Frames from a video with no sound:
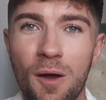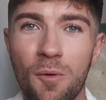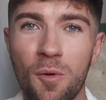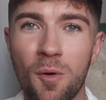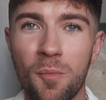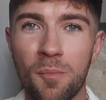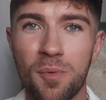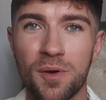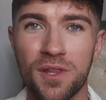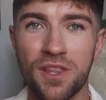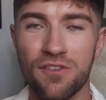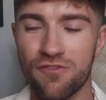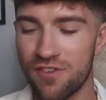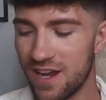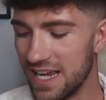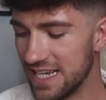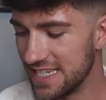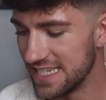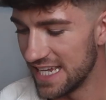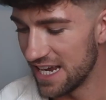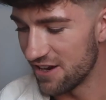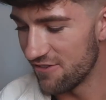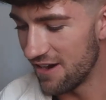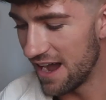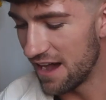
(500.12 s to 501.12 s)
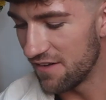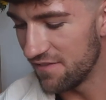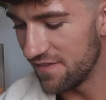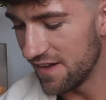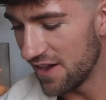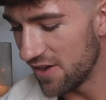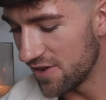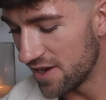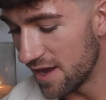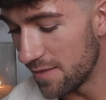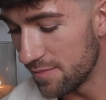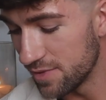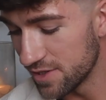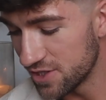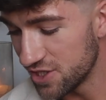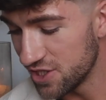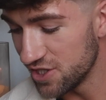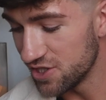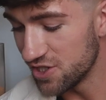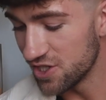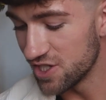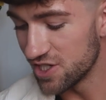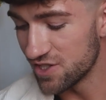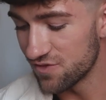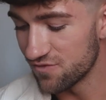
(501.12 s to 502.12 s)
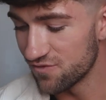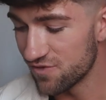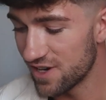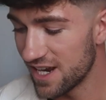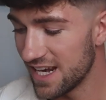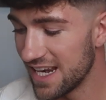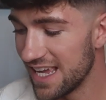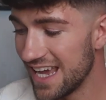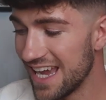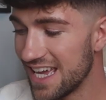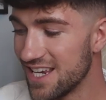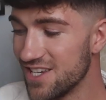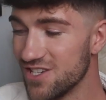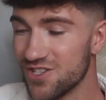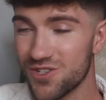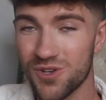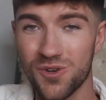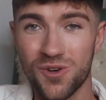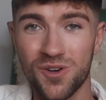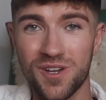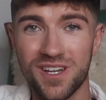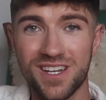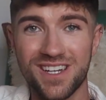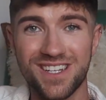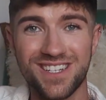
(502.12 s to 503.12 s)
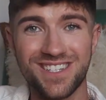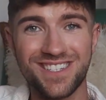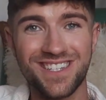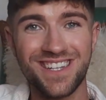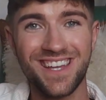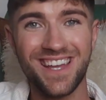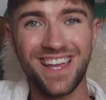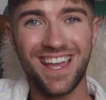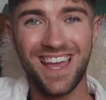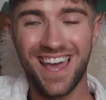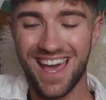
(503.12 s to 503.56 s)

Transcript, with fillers: I won't put the reindeer outfit on her, but she does really enjoy it.